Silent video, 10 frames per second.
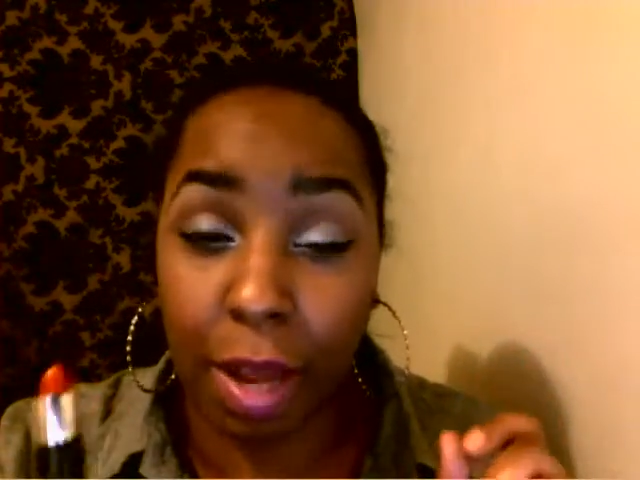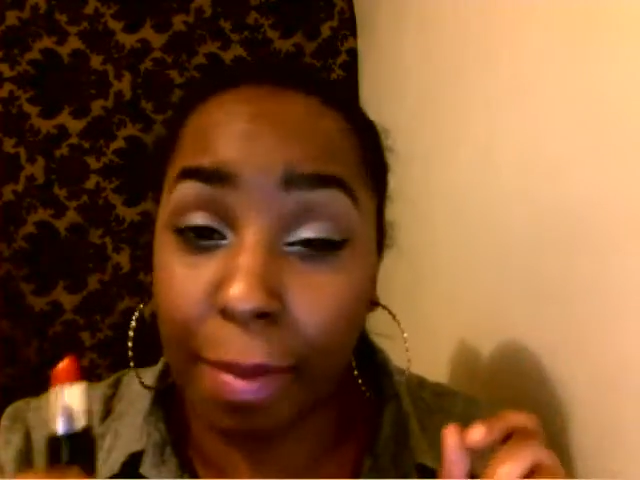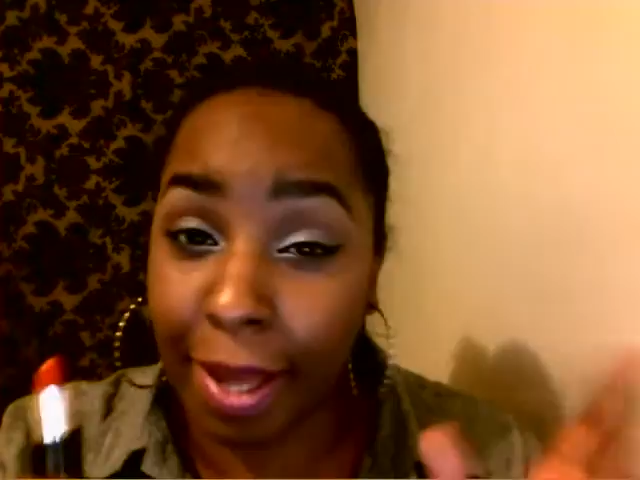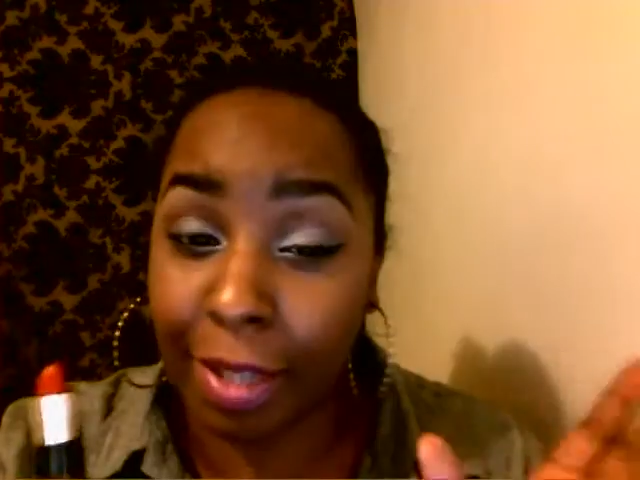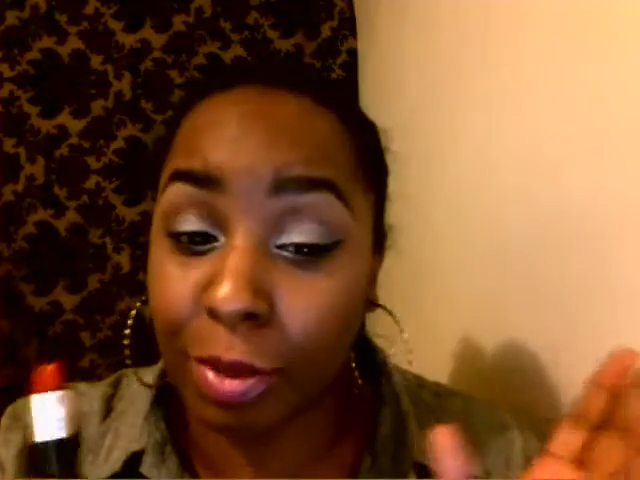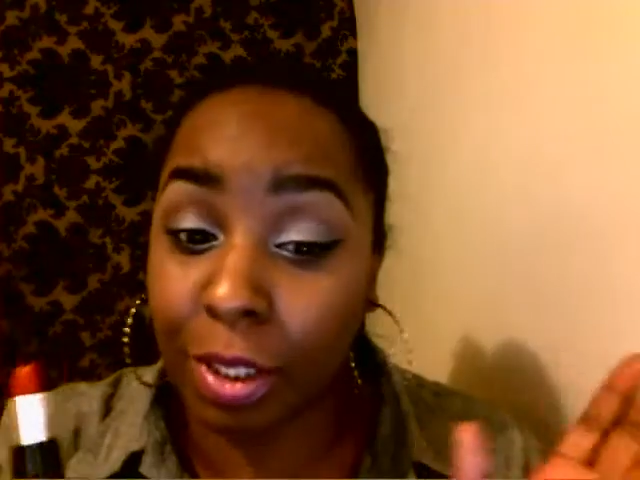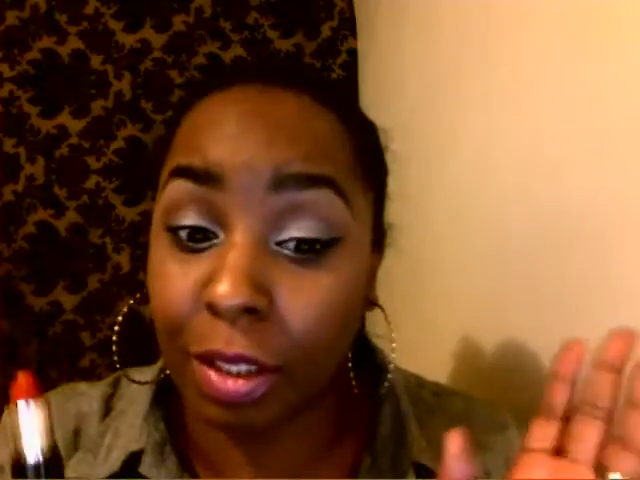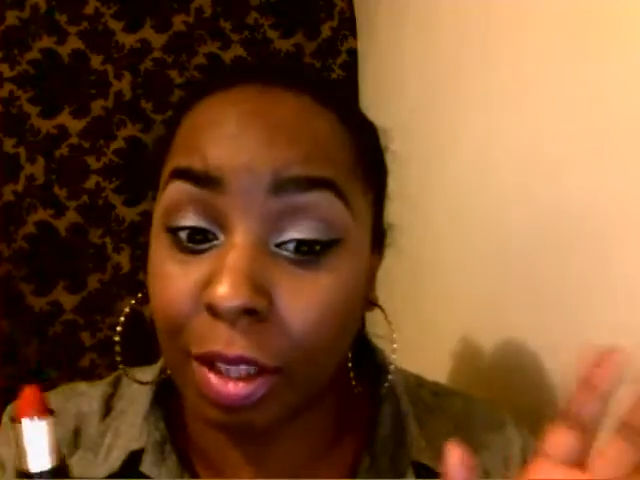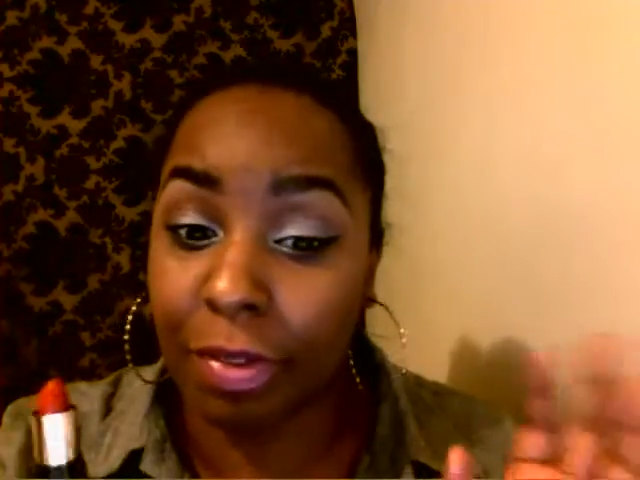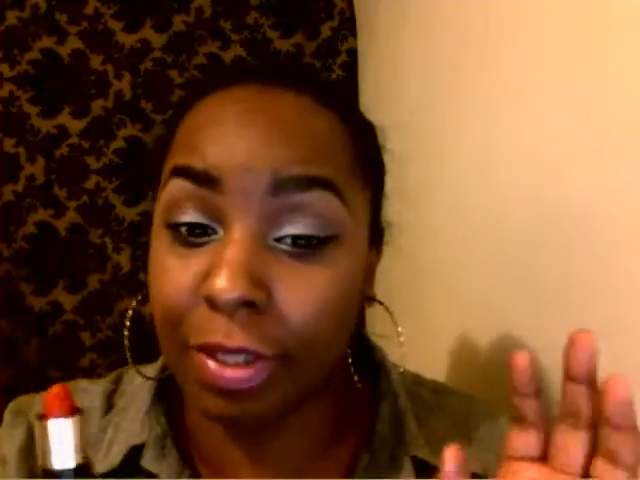I'm actually
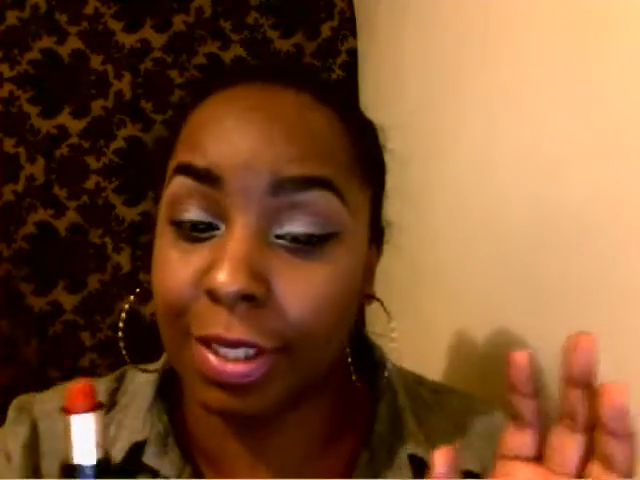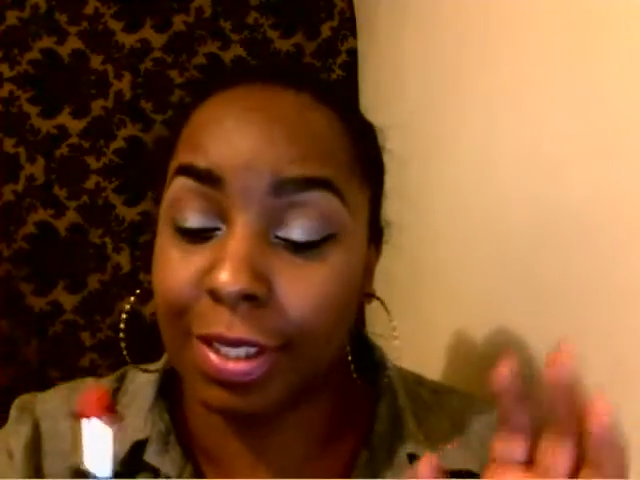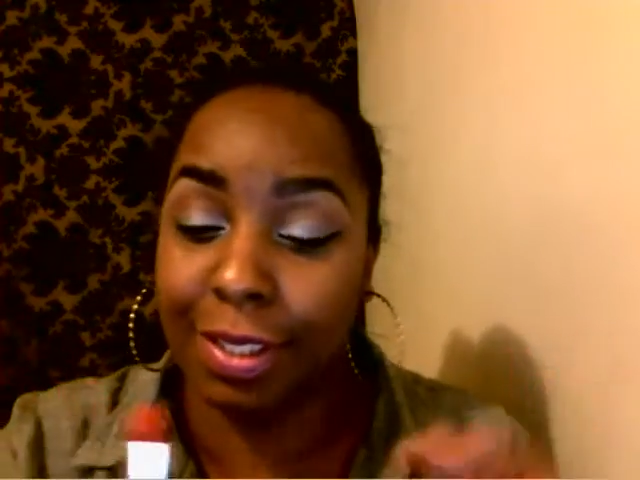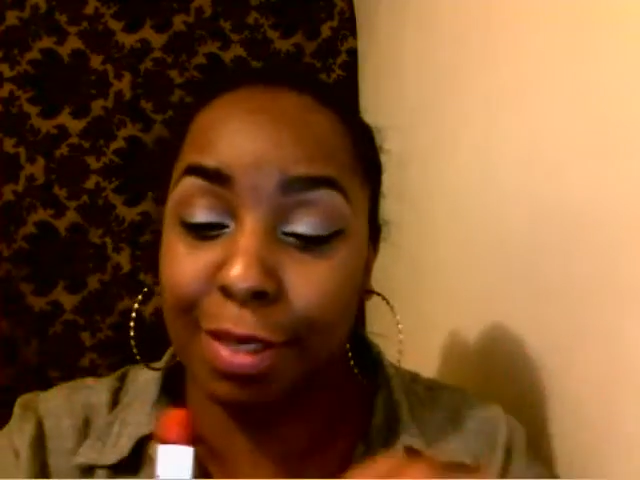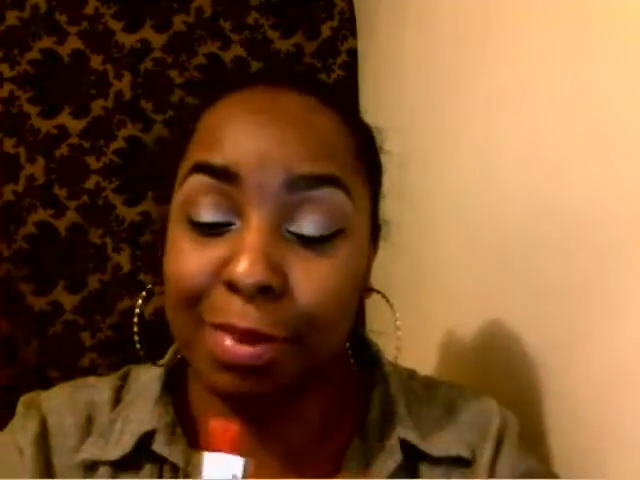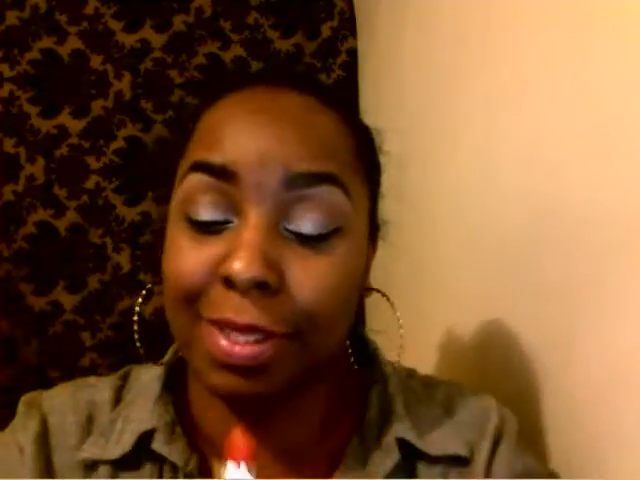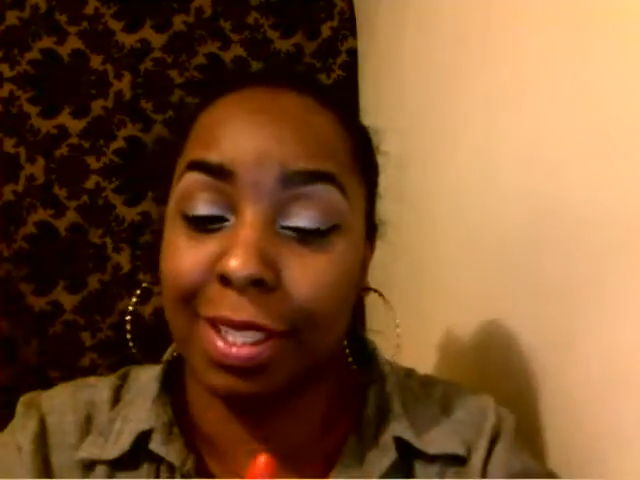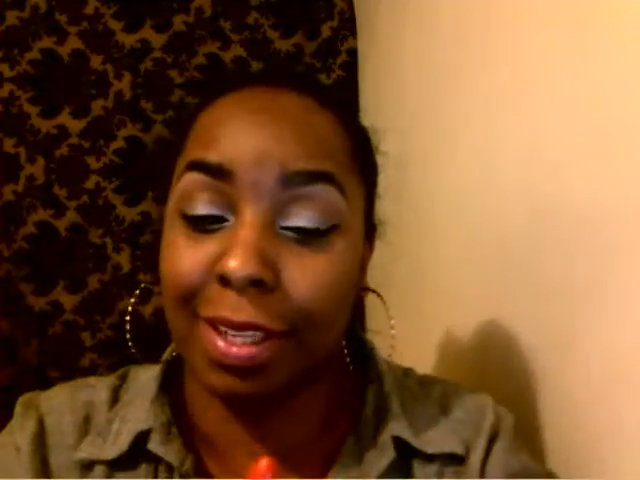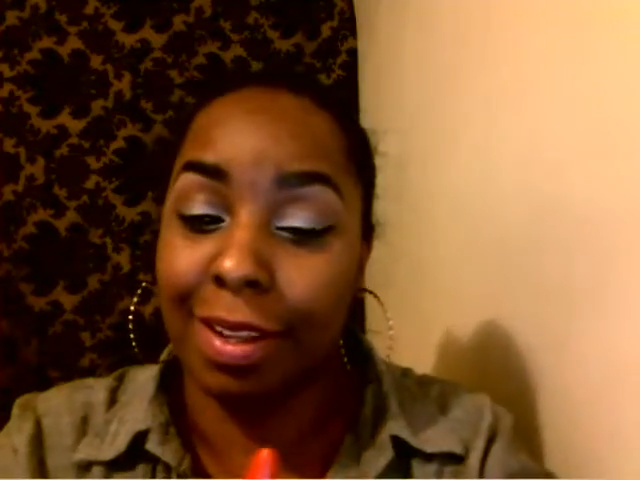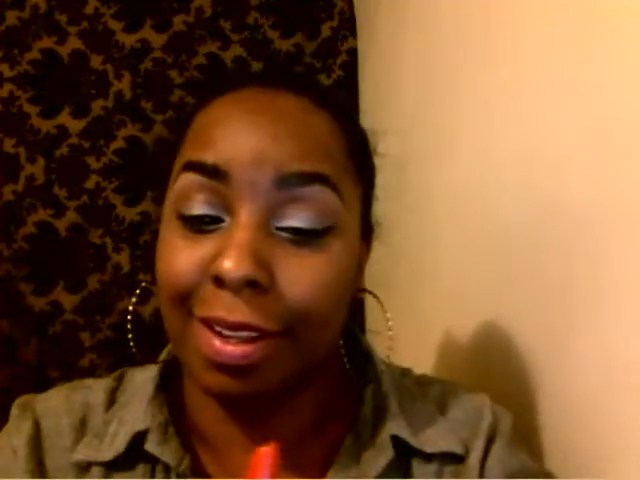loving this lipstick.